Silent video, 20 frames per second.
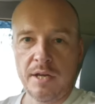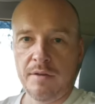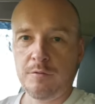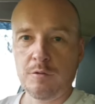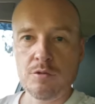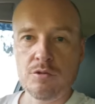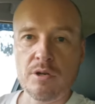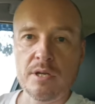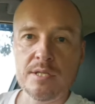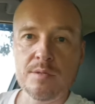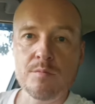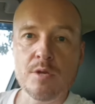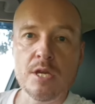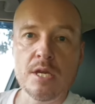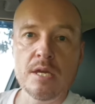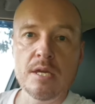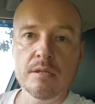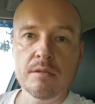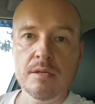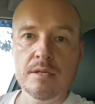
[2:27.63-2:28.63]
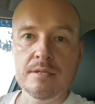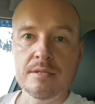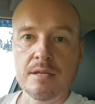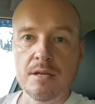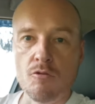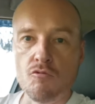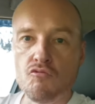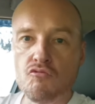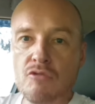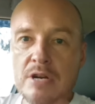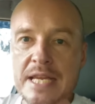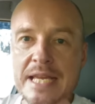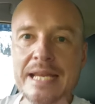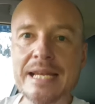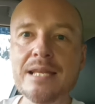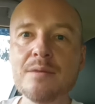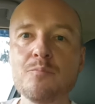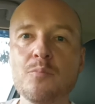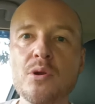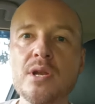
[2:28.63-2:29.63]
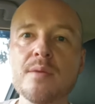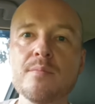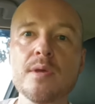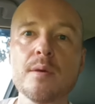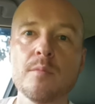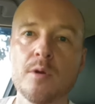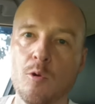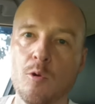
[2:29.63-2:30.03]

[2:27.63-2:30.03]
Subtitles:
have to trust me, it is really premium